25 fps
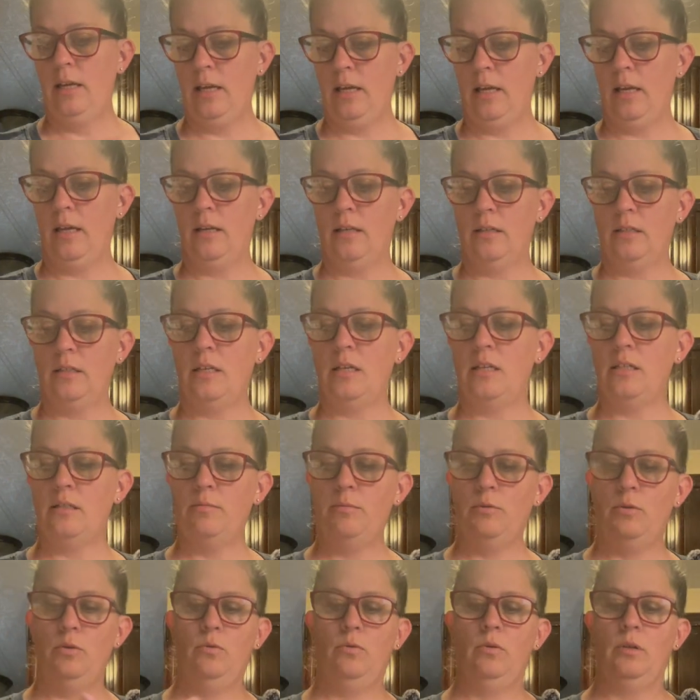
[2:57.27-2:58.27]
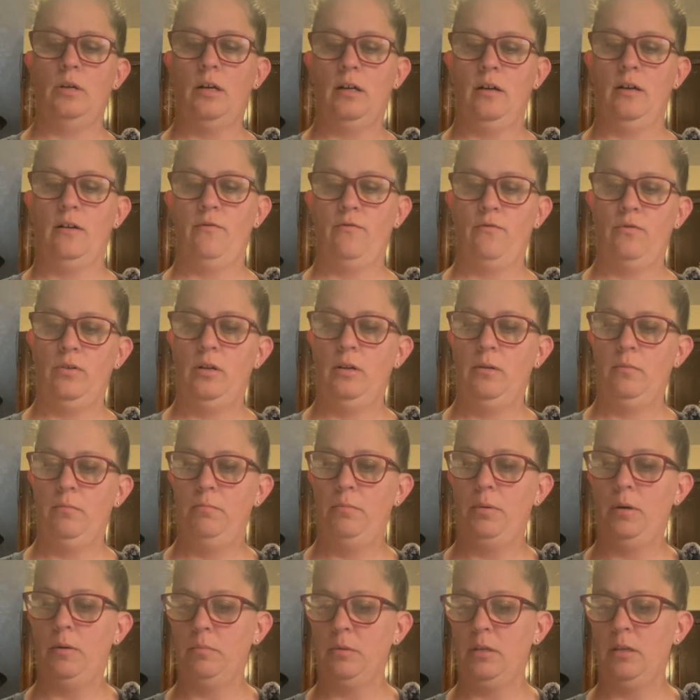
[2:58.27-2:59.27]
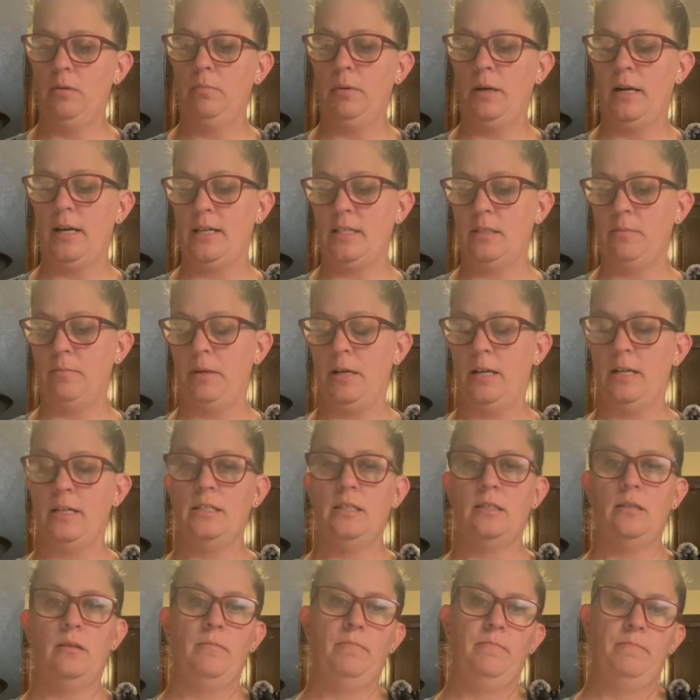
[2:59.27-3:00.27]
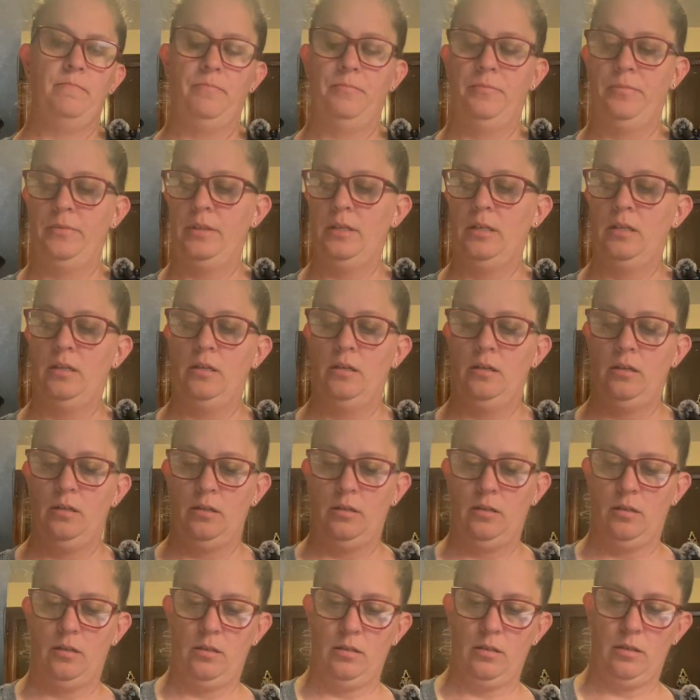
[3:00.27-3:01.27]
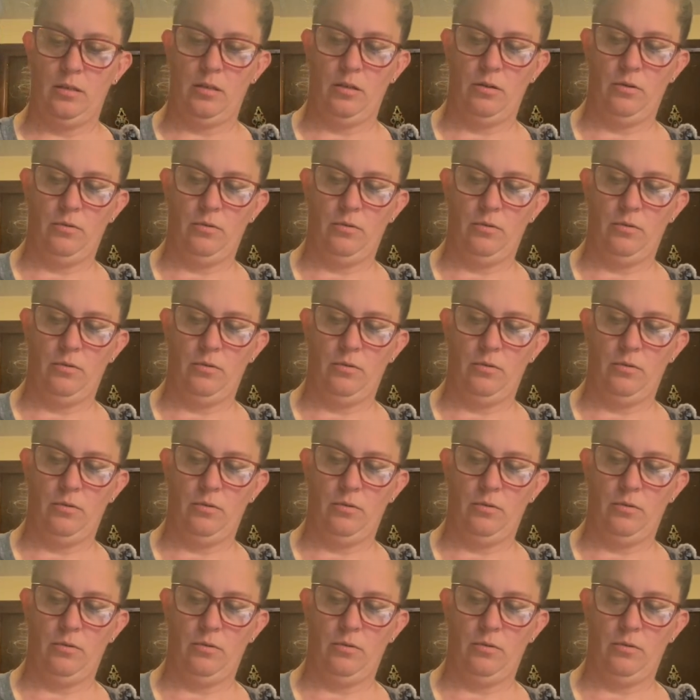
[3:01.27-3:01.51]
and a teaspoon of pumpkin pie spice. So